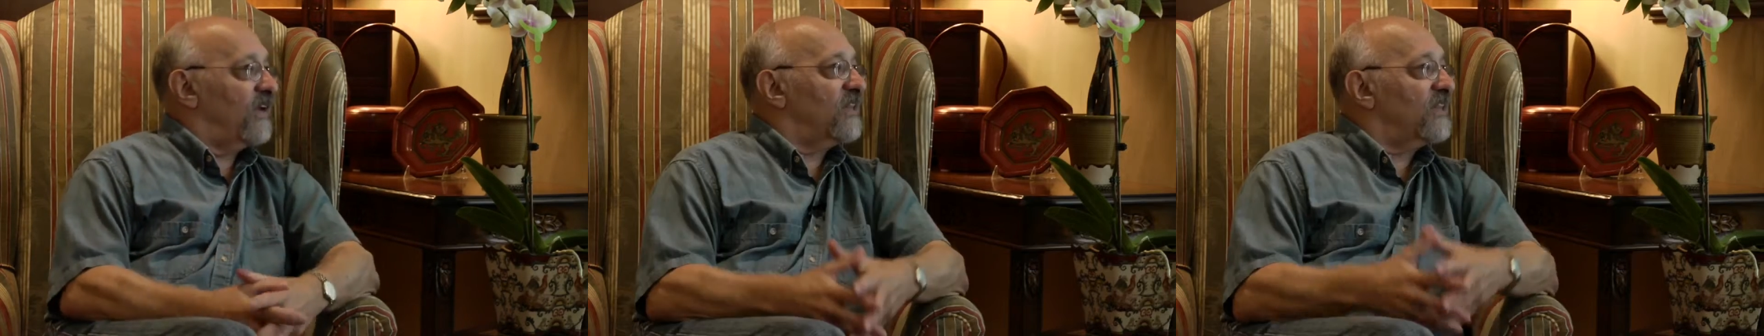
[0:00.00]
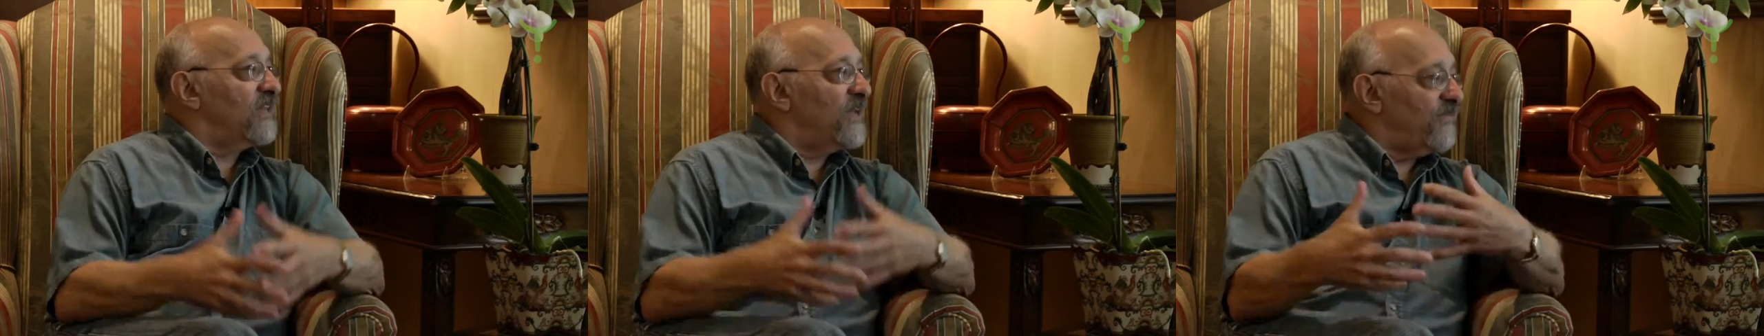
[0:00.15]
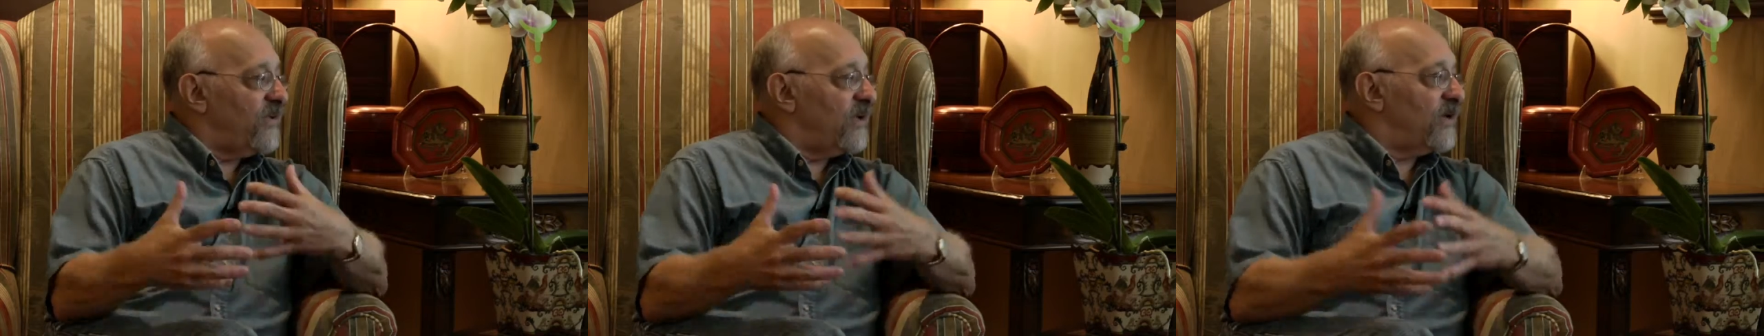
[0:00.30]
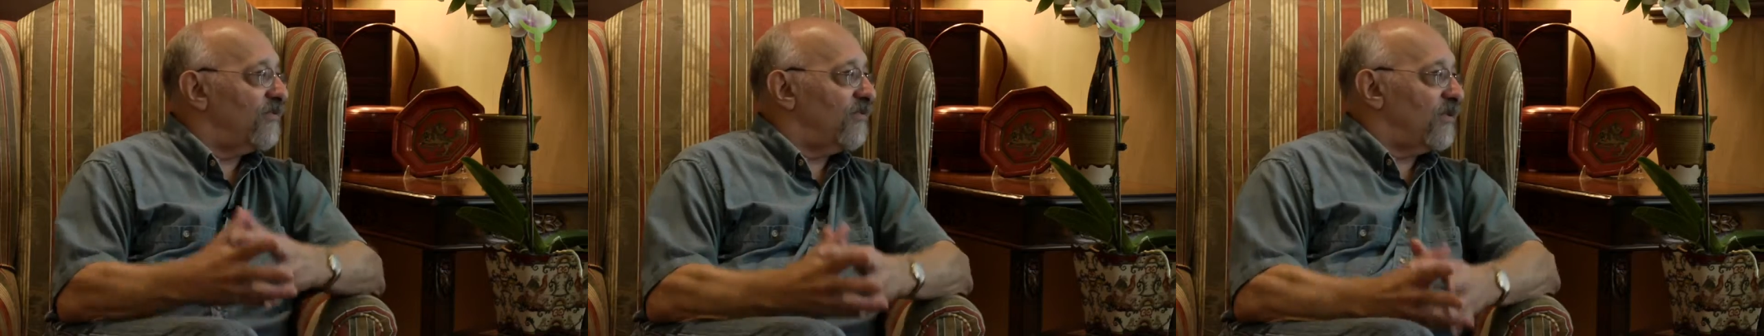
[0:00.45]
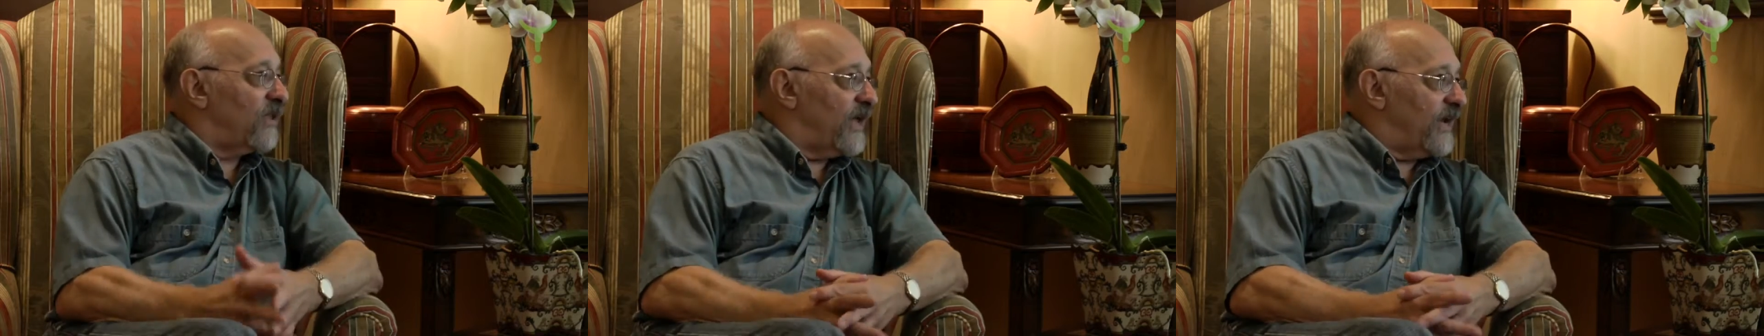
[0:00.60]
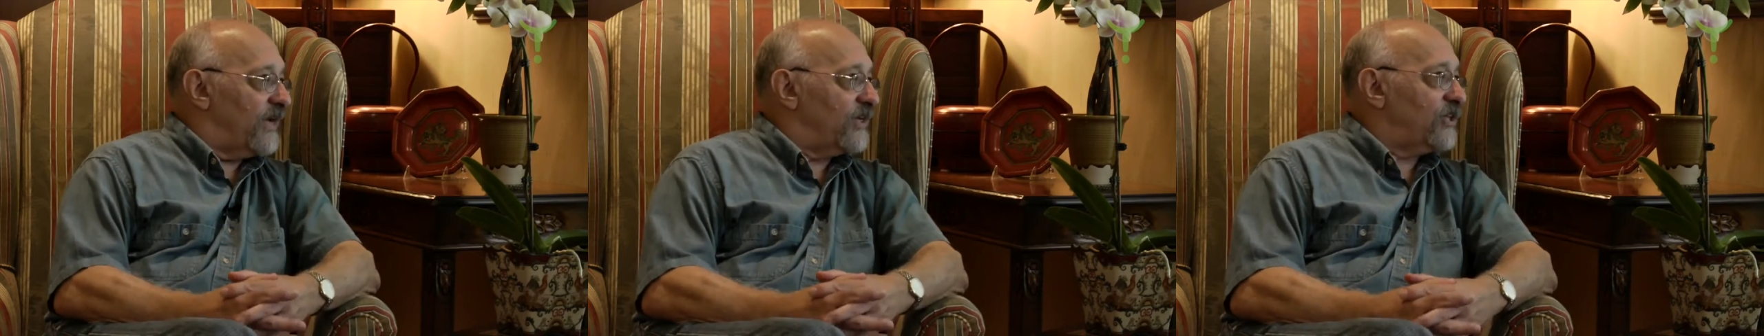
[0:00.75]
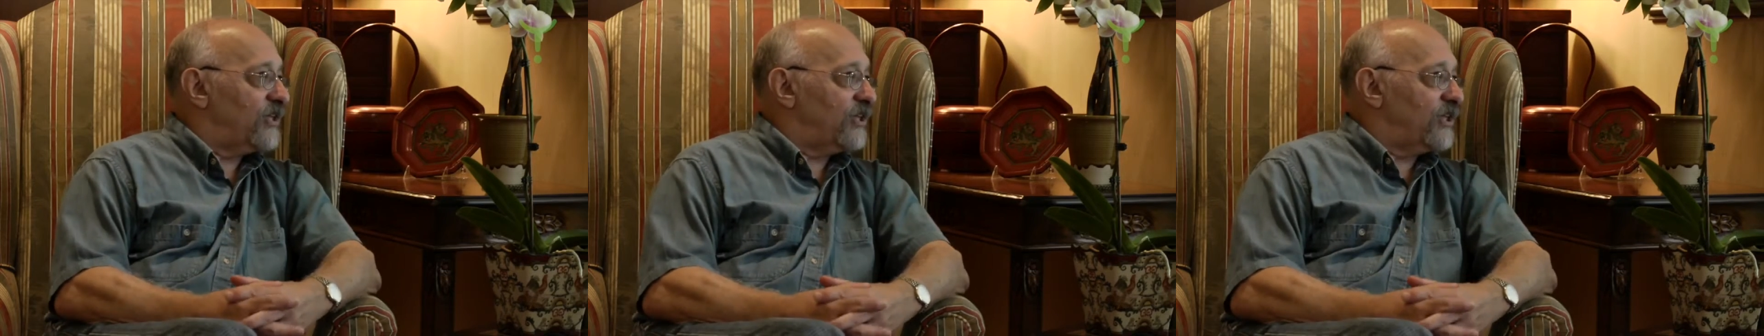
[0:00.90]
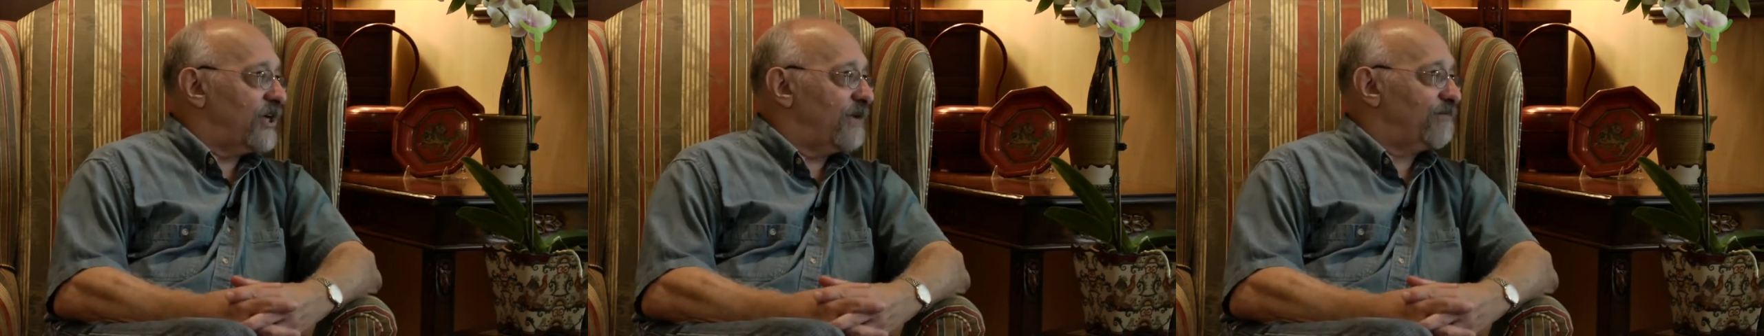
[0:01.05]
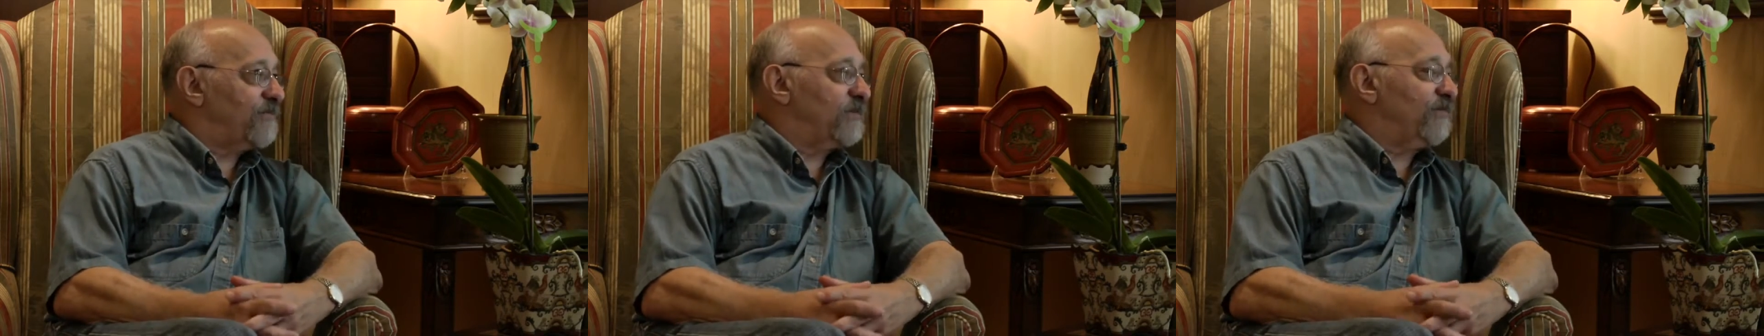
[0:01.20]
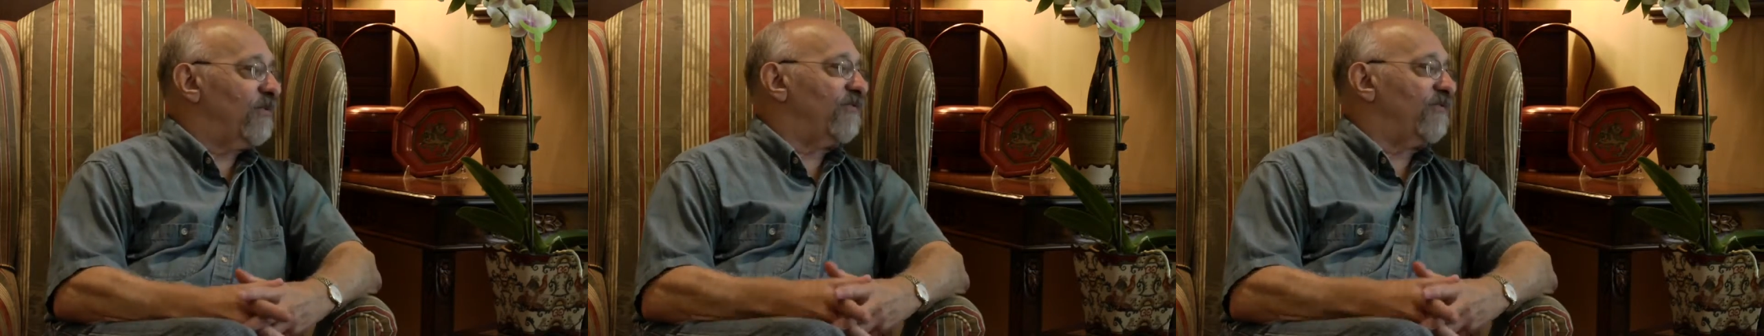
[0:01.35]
a living in relationships